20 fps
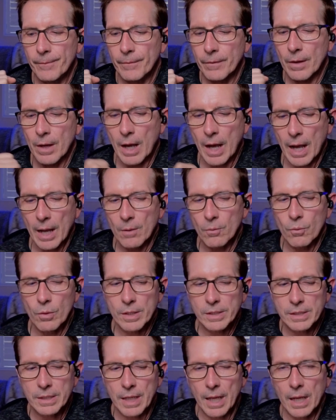I
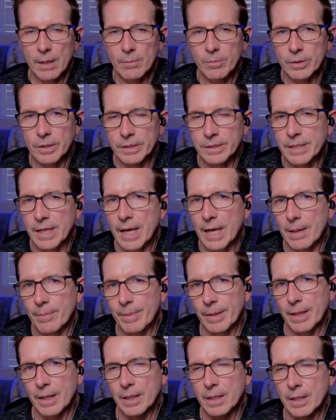wasn't able to tap
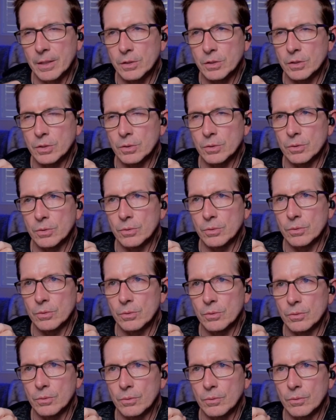
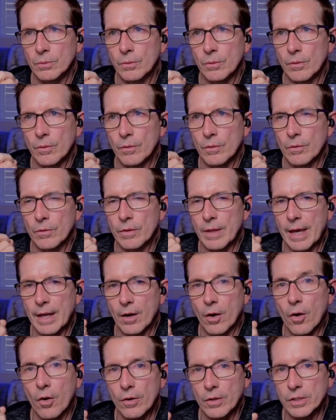into that
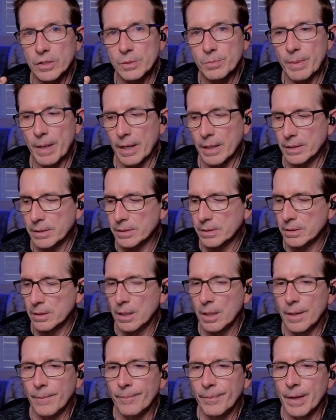heart space.
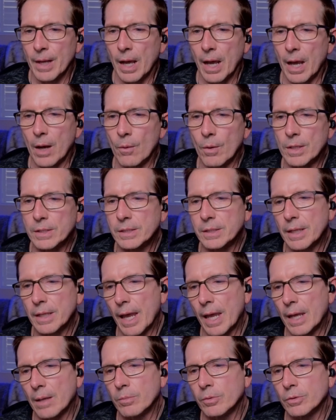I wasn't
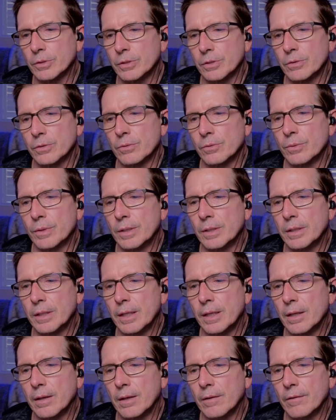able to
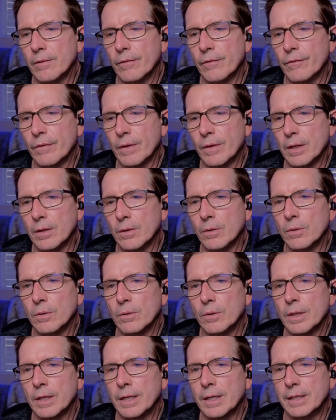really feel
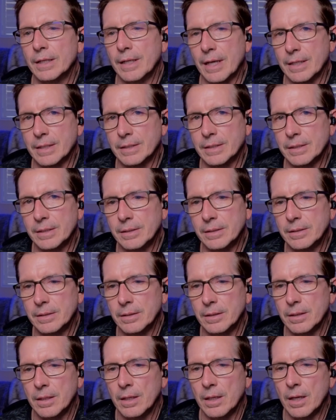connected
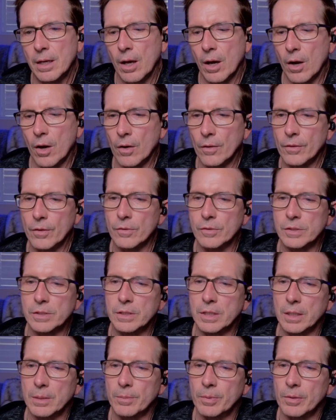on those
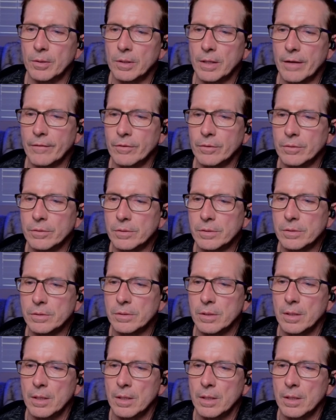deeper levels,